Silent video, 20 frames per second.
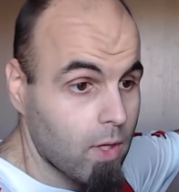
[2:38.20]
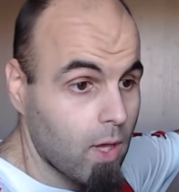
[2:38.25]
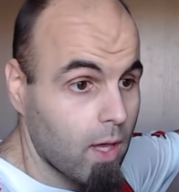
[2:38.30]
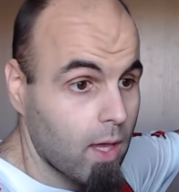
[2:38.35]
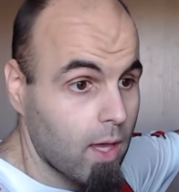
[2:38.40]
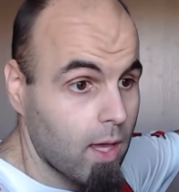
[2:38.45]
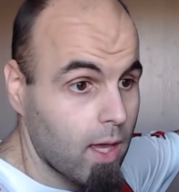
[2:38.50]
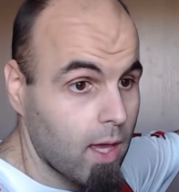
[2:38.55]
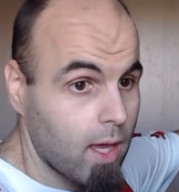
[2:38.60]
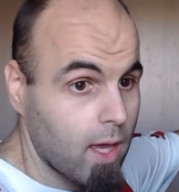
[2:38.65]

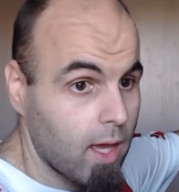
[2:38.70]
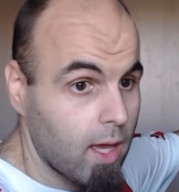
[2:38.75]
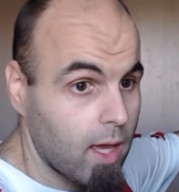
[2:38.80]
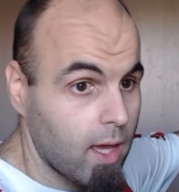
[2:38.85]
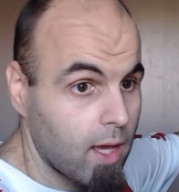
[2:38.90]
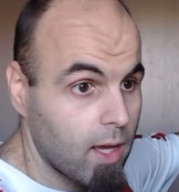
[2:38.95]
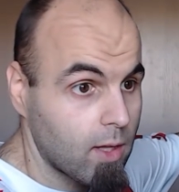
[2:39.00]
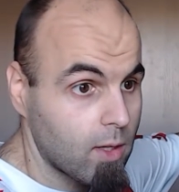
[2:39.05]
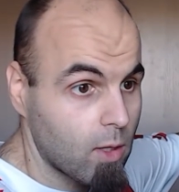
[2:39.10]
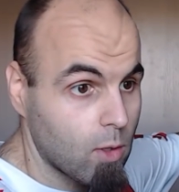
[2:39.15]

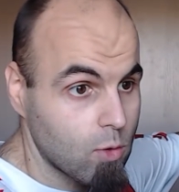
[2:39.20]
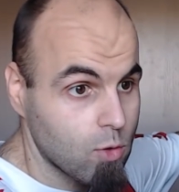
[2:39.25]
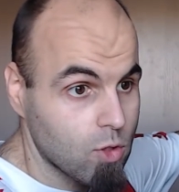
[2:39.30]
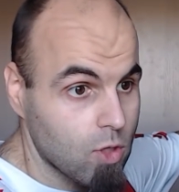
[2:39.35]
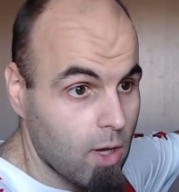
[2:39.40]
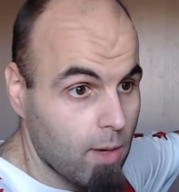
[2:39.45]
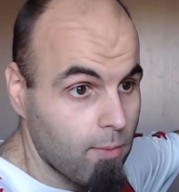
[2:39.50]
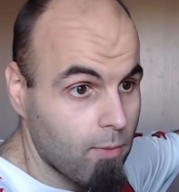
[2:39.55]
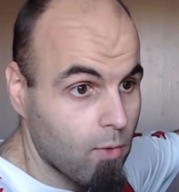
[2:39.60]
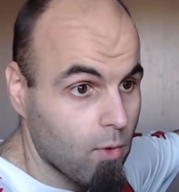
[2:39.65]
No
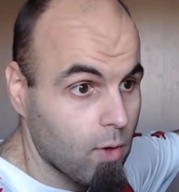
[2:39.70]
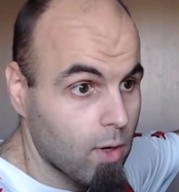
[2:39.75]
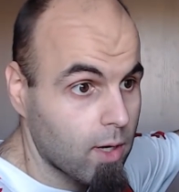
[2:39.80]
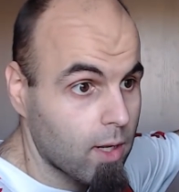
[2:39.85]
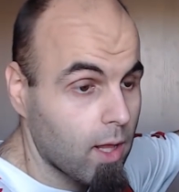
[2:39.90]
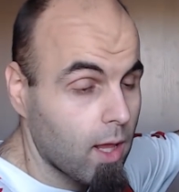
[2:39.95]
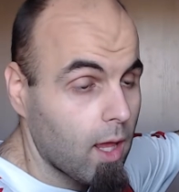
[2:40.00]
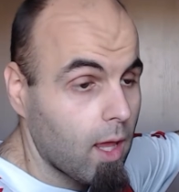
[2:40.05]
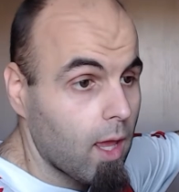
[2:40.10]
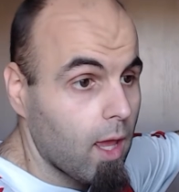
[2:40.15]
sub for it.
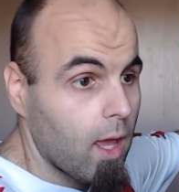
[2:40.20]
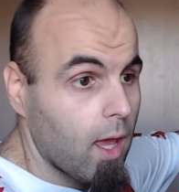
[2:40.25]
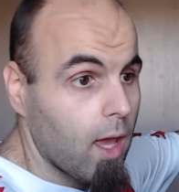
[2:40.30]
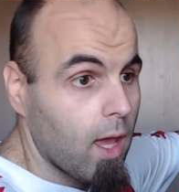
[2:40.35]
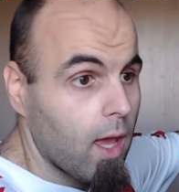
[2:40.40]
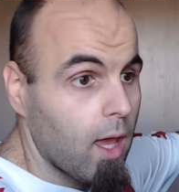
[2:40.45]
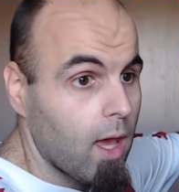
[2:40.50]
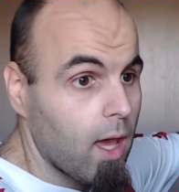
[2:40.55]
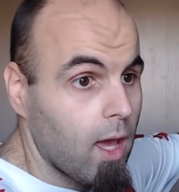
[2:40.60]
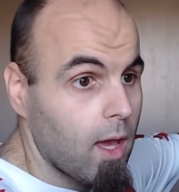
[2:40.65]

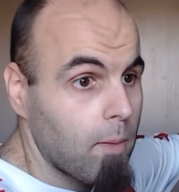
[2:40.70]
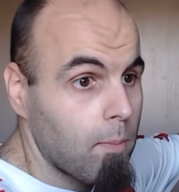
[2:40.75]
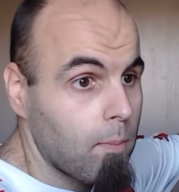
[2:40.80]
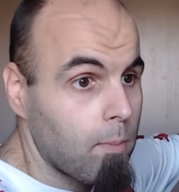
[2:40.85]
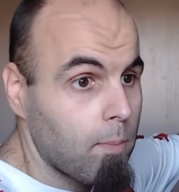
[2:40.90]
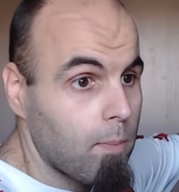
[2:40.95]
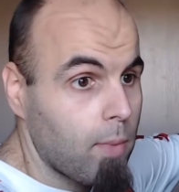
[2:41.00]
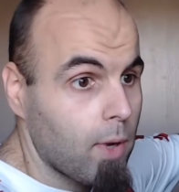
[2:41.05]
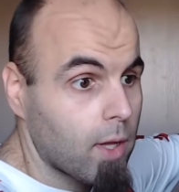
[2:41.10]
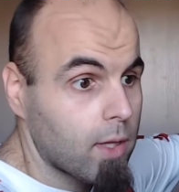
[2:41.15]

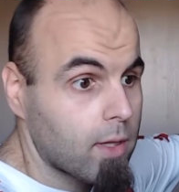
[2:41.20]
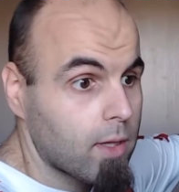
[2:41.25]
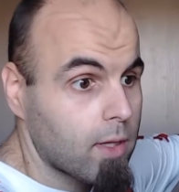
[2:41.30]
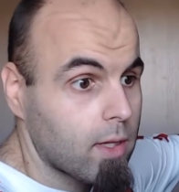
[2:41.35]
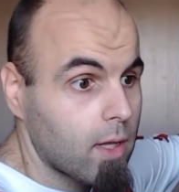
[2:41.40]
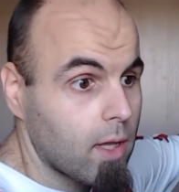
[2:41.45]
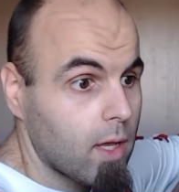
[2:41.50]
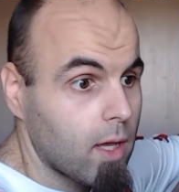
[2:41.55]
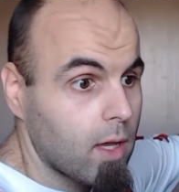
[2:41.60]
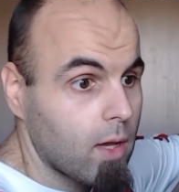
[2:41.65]
But
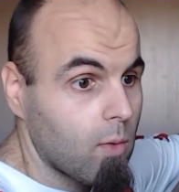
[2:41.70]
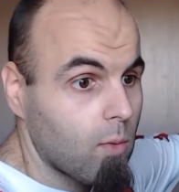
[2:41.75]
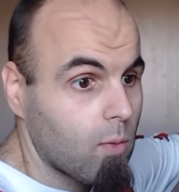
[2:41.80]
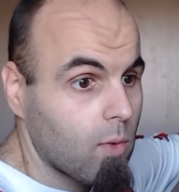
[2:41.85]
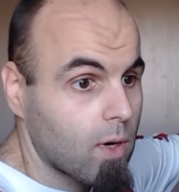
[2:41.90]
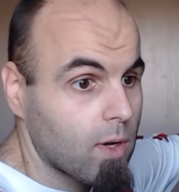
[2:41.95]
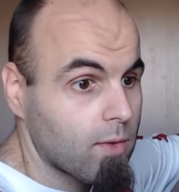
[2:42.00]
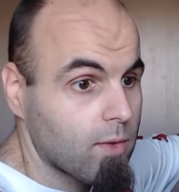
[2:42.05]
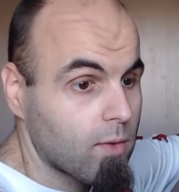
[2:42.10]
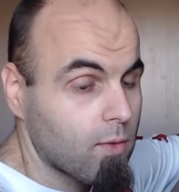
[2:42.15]

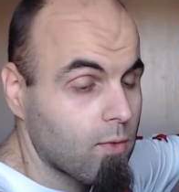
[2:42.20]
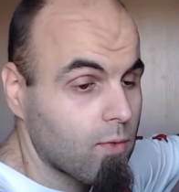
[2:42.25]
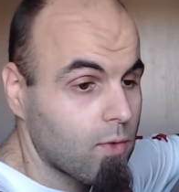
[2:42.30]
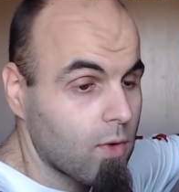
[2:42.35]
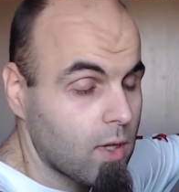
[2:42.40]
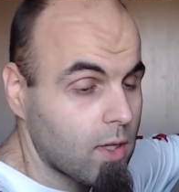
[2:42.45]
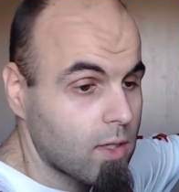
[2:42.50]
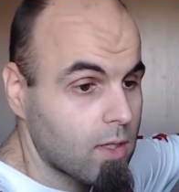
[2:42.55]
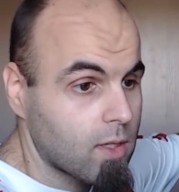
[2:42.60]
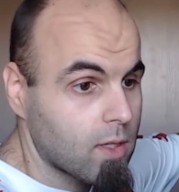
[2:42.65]
one of the
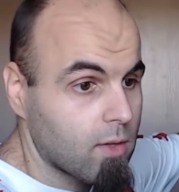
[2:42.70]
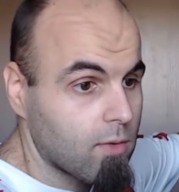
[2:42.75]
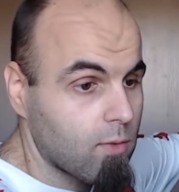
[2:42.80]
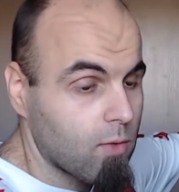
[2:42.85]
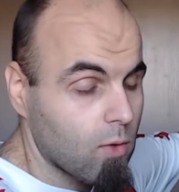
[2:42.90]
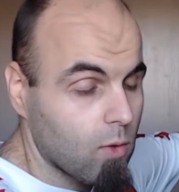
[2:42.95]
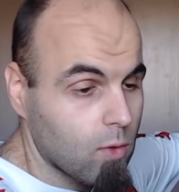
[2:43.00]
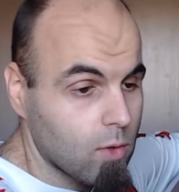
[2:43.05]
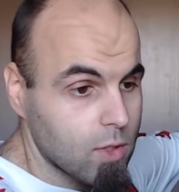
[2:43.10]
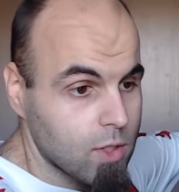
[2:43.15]
front
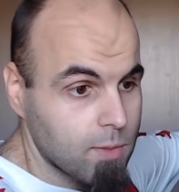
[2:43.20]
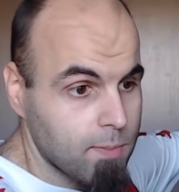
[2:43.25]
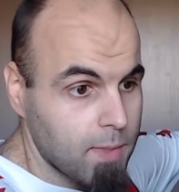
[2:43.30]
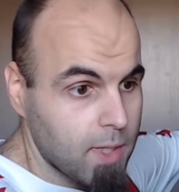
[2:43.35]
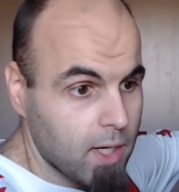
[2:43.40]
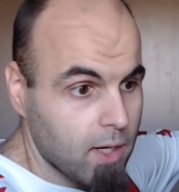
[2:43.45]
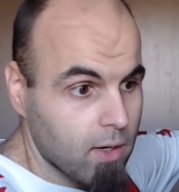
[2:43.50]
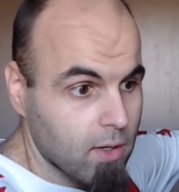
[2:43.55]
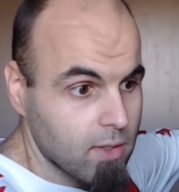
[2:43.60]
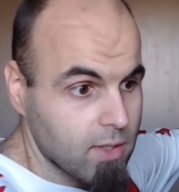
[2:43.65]
floor
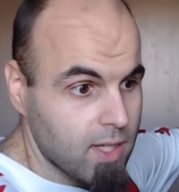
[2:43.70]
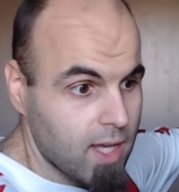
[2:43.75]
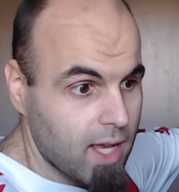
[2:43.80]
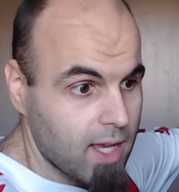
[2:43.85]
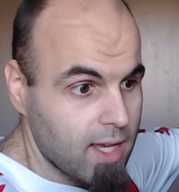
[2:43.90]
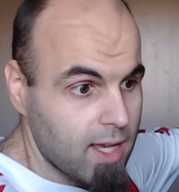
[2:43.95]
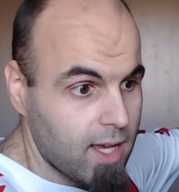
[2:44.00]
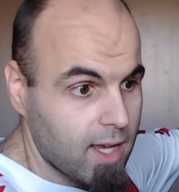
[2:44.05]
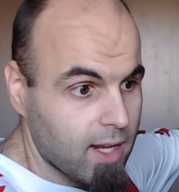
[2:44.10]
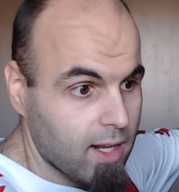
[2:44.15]
speakers
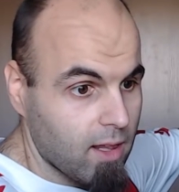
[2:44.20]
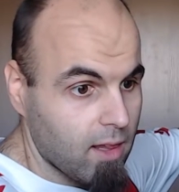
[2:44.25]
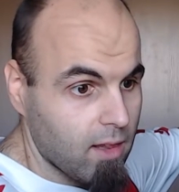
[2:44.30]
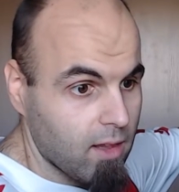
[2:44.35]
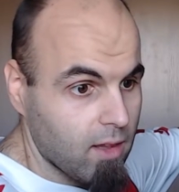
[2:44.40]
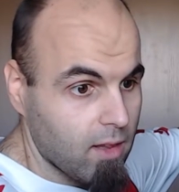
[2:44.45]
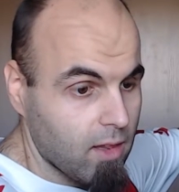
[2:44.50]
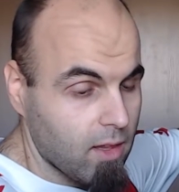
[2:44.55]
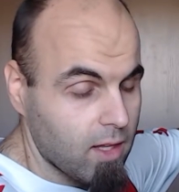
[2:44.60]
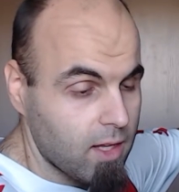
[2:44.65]
had a
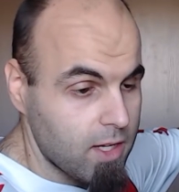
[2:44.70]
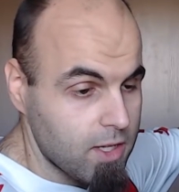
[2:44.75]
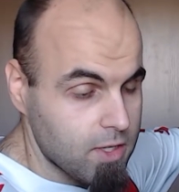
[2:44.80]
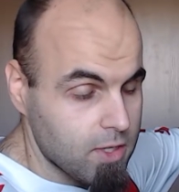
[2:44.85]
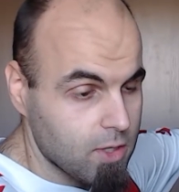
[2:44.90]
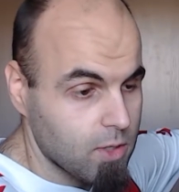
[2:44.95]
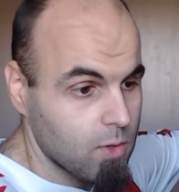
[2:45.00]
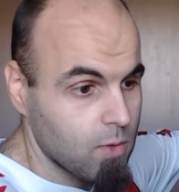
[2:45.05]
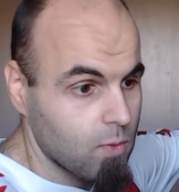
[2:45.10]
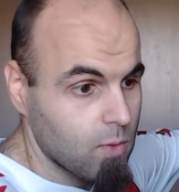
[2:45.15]
little
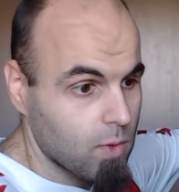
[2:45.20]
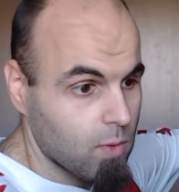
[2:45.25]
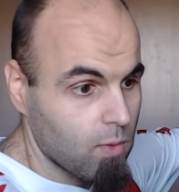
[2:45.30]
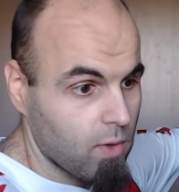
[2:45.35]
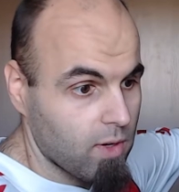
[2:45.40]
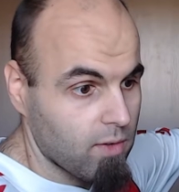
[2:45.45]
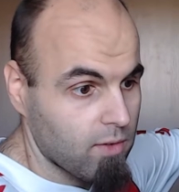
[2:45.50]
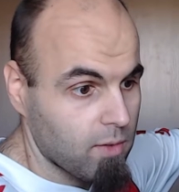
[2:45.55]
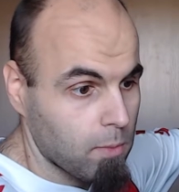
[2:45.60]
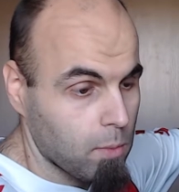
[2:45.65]
issue with
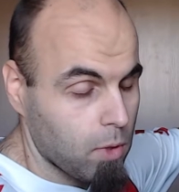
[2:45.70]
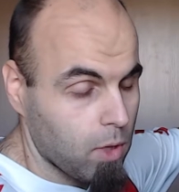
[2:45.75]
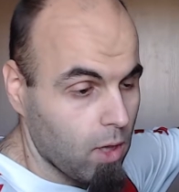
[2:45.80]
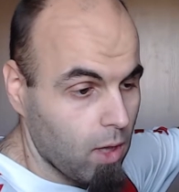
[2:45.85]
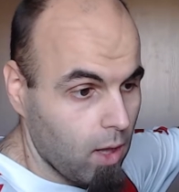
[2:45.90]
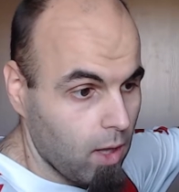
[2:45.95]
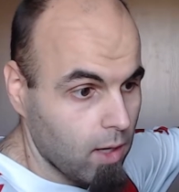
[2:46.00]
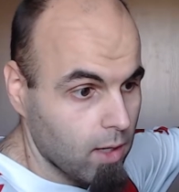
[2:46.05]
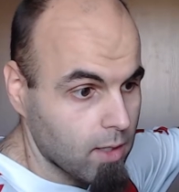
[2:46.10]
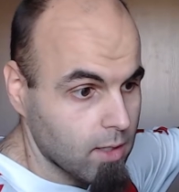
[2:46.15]
one of the
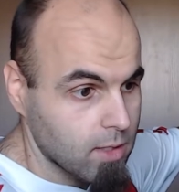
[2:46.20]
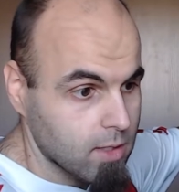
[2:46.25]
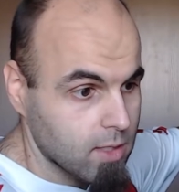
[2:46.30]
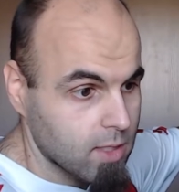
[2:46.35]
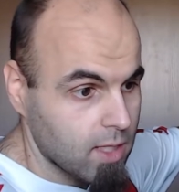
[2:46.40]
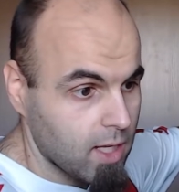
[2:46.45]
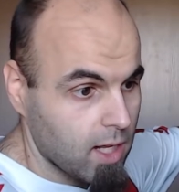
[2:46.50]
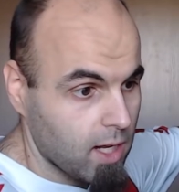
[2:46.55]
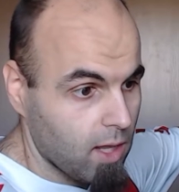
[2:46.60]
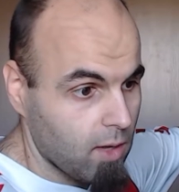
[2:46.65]
plugs
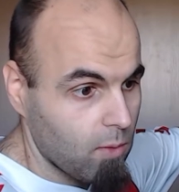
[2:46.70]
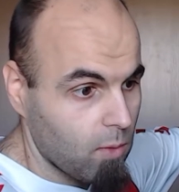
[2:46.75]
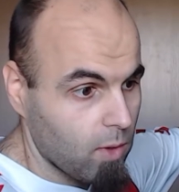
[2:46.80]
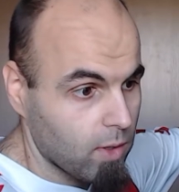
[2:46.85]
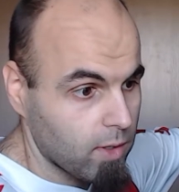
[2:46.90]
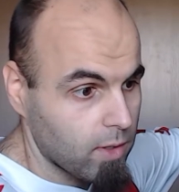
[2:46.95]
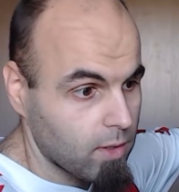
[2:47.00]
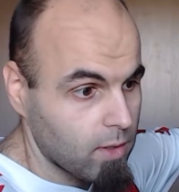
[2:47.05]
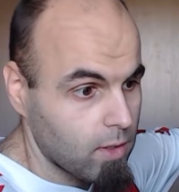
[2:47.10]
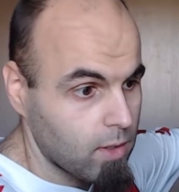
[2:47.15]
that I
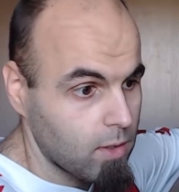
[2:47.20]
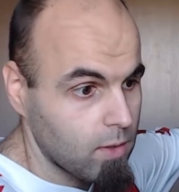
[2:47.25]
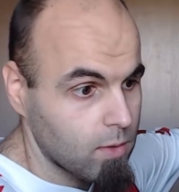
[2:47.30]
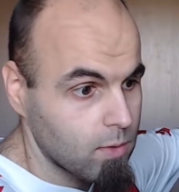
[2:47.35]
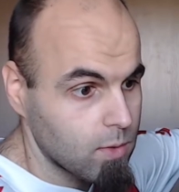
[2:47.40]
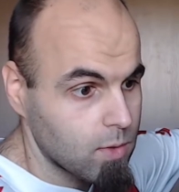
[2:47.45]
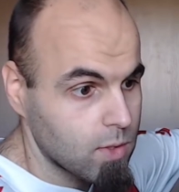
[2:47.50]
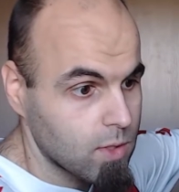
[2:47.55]
wanted to use.